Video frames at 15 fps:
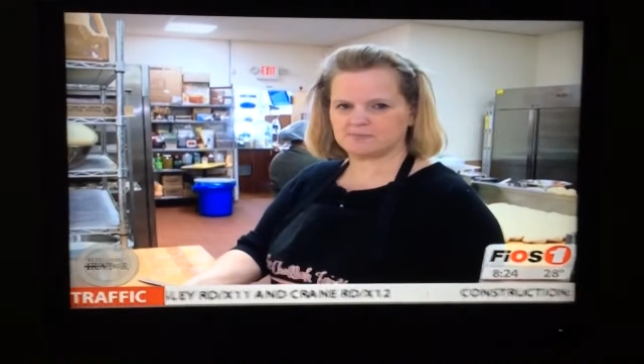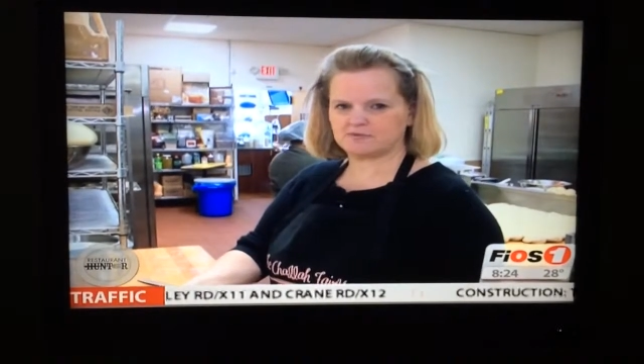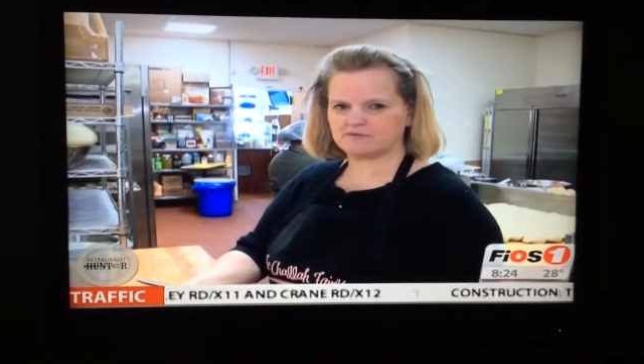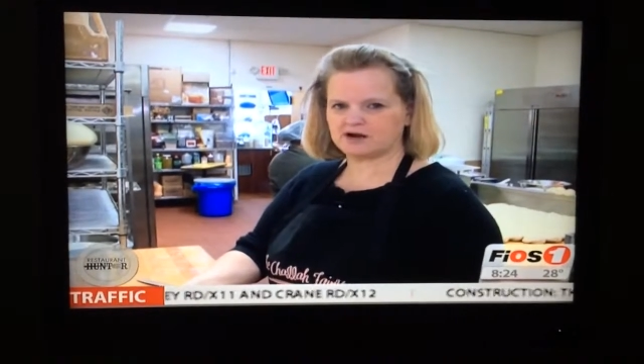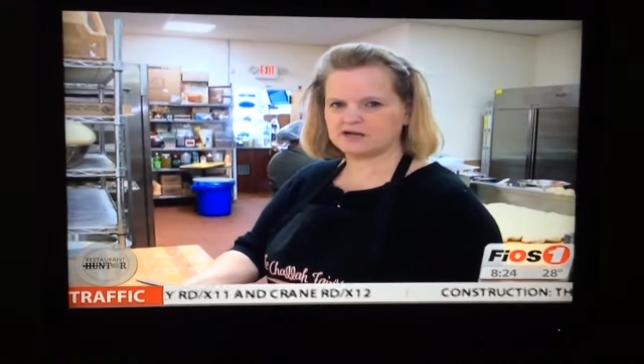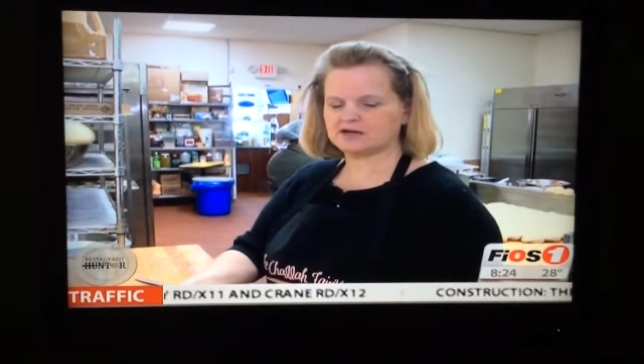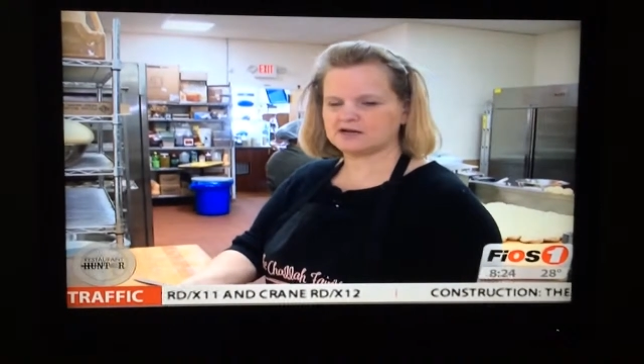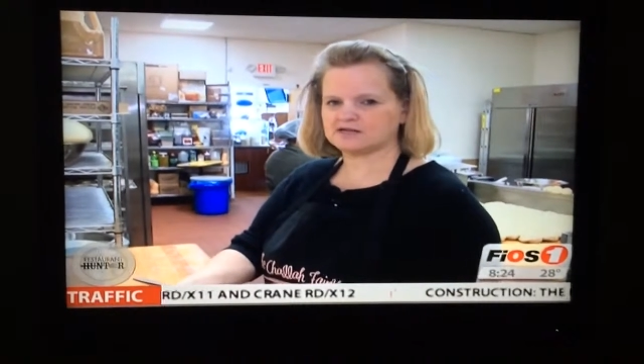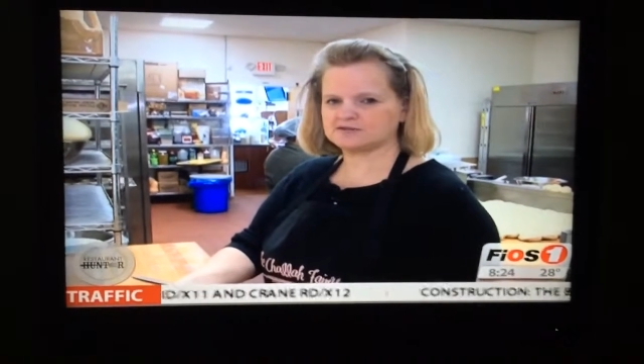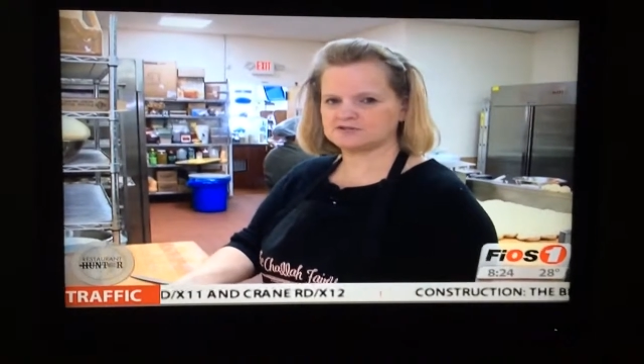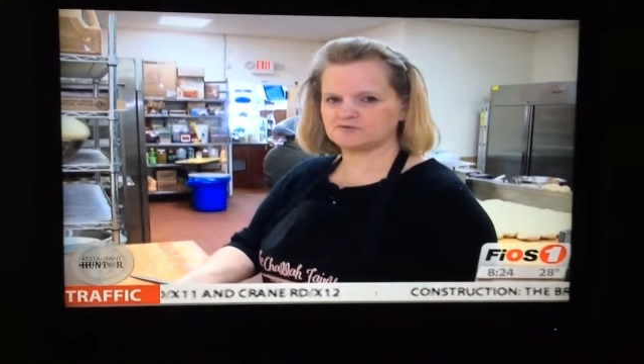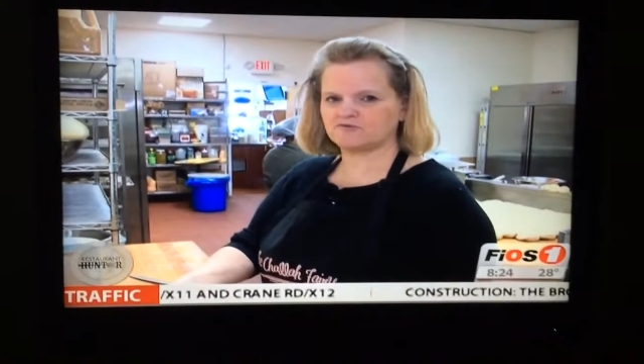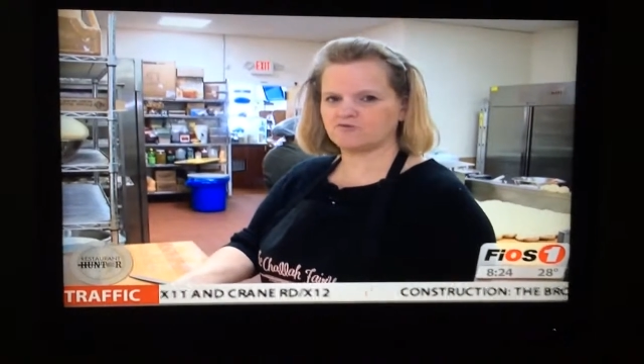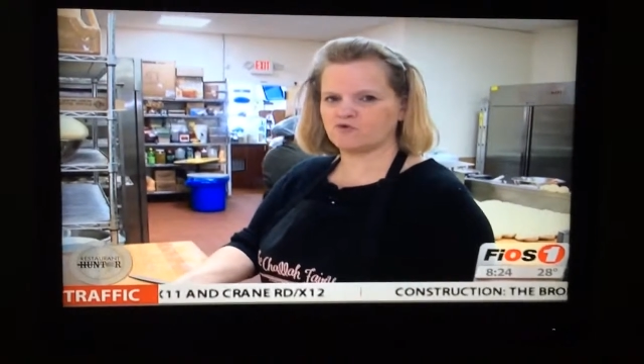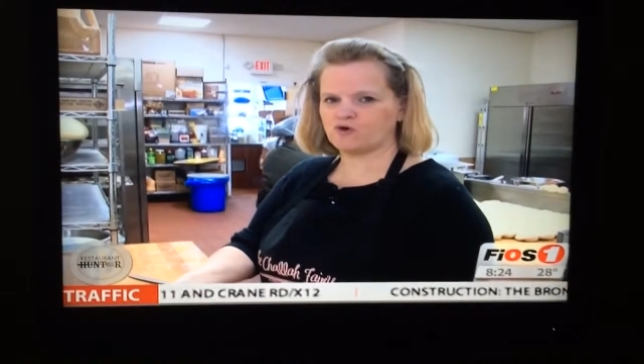separated it
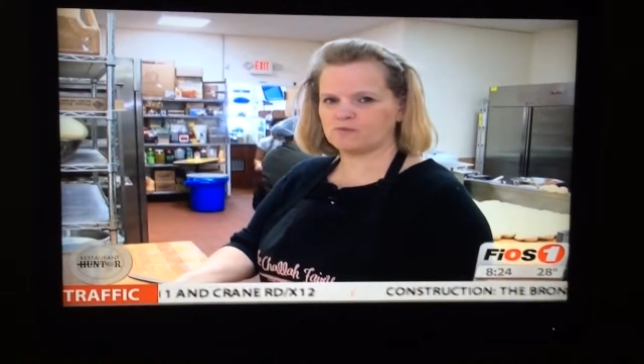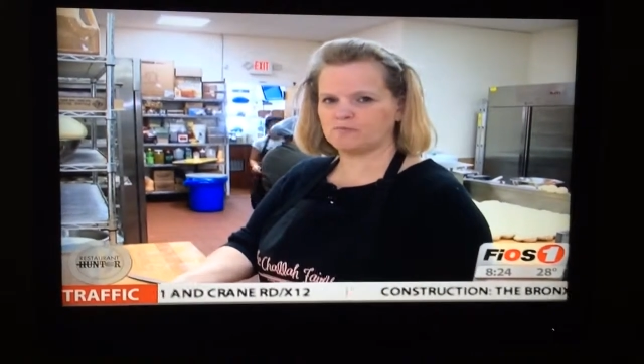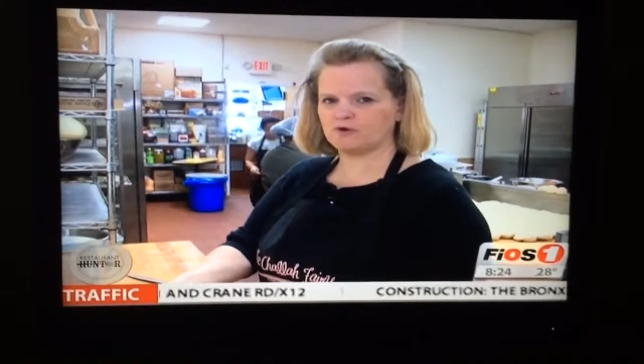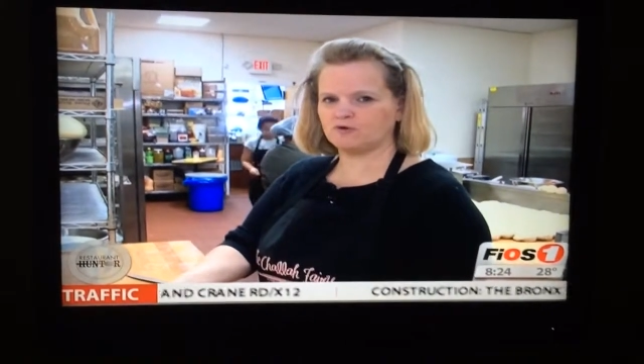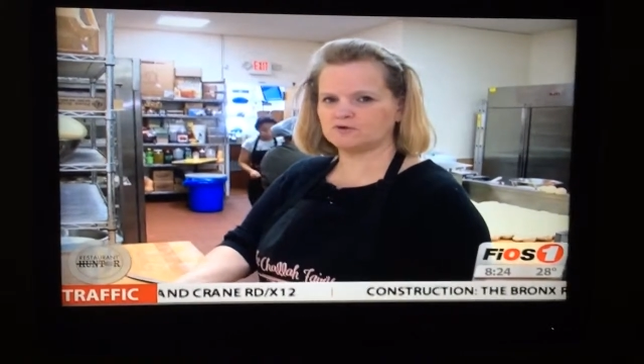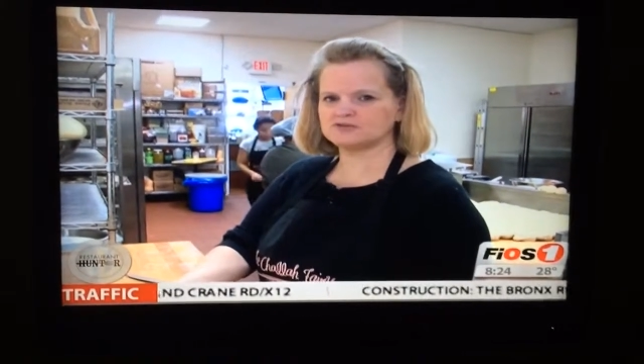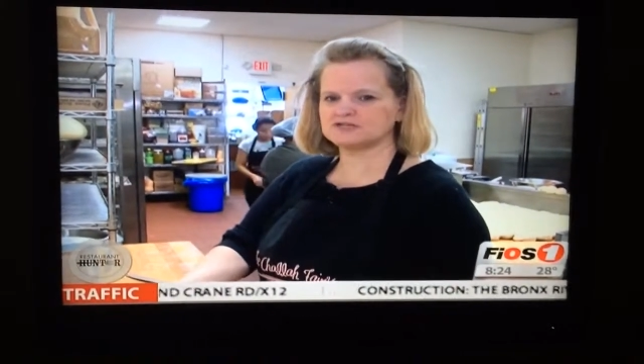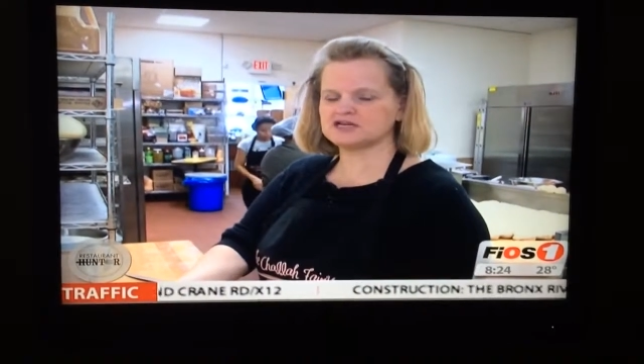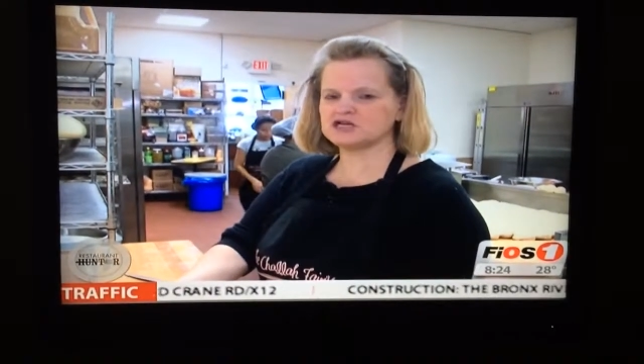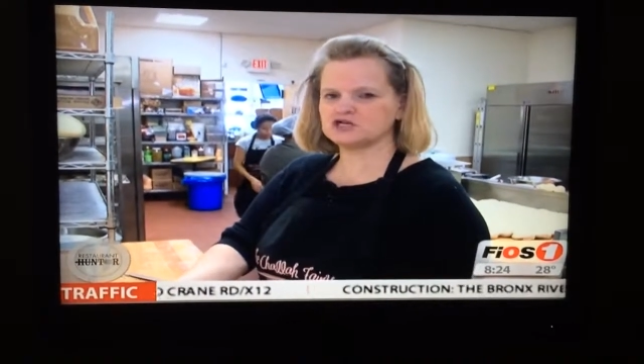into 4 bowls.